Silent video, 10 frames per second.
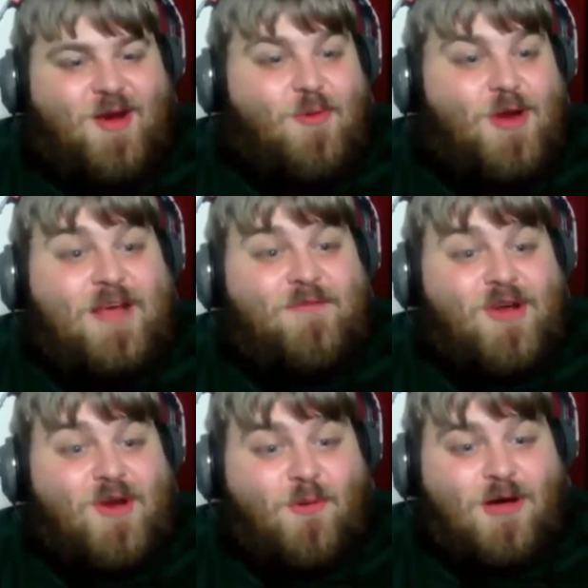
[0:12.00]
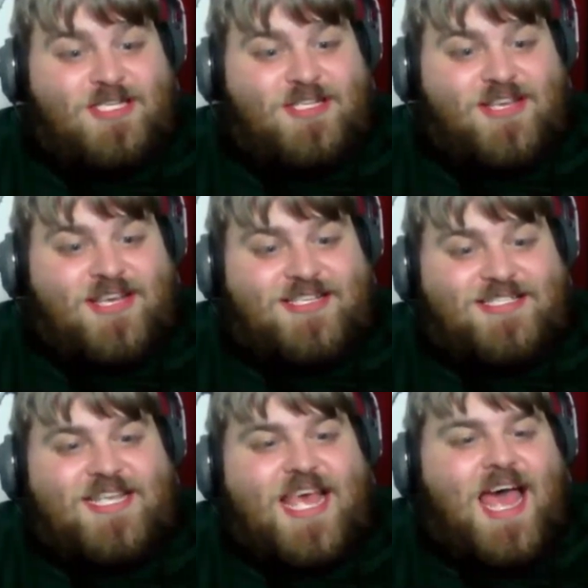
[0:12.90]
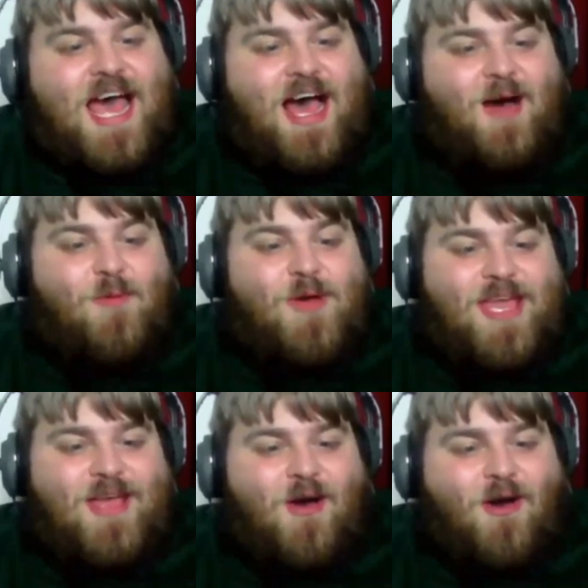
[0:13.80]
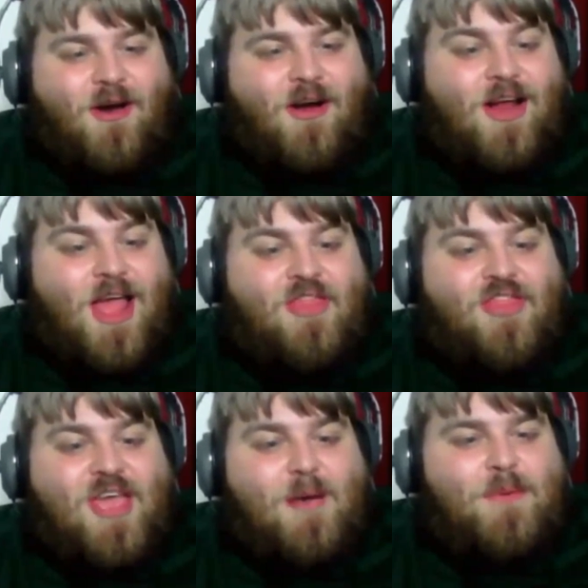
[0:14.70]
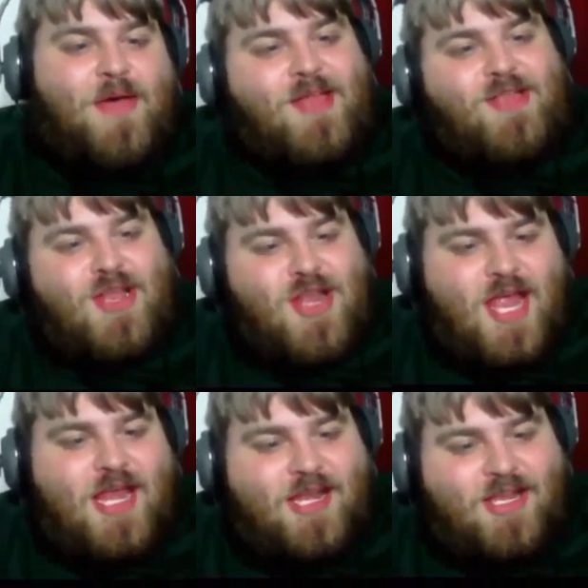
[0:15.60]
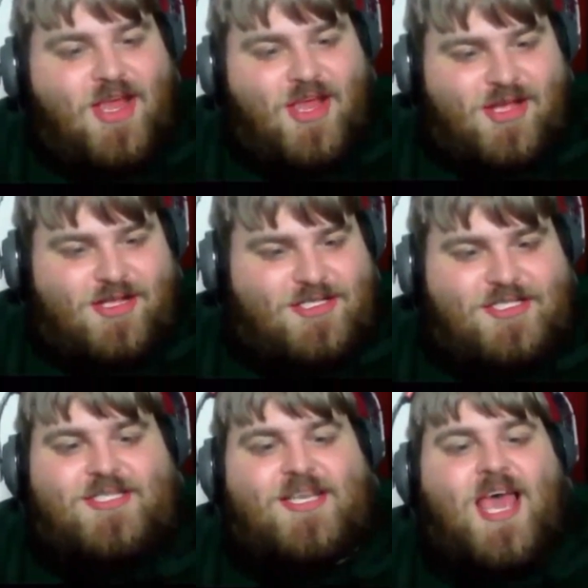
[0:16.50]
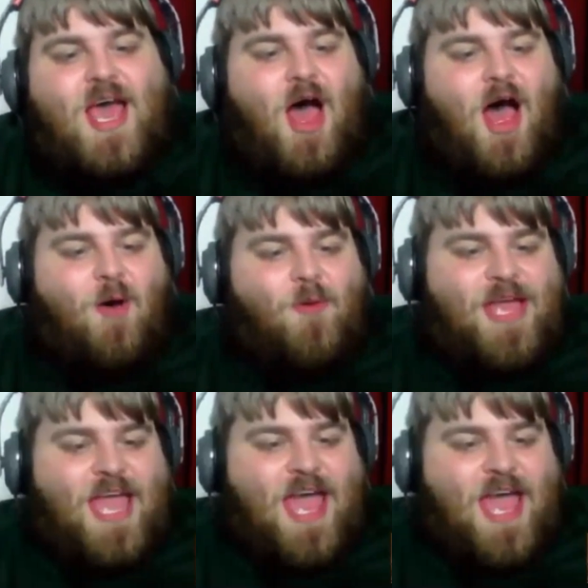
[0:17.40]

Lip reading: or whenever you're watching this? We are the Opinionated Geeks. We